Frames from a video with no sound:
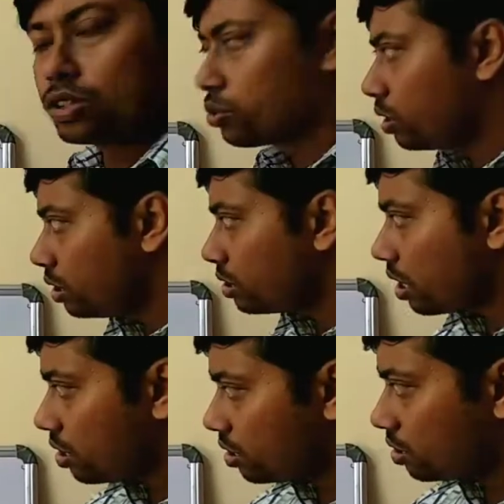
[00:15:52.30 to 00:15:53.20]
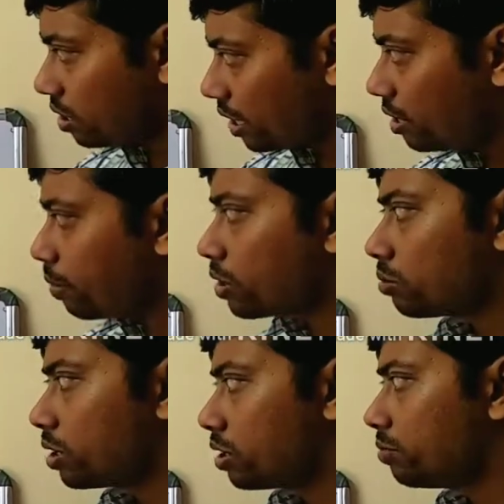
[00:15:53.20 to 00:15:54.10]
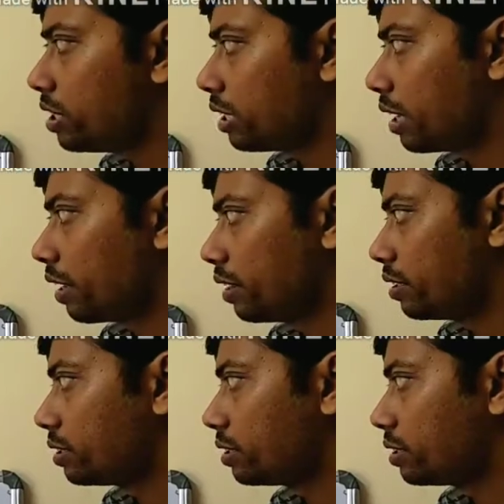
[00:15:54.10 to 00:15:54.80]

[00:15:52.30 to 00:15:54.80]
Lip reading: So in the second part of the numerical,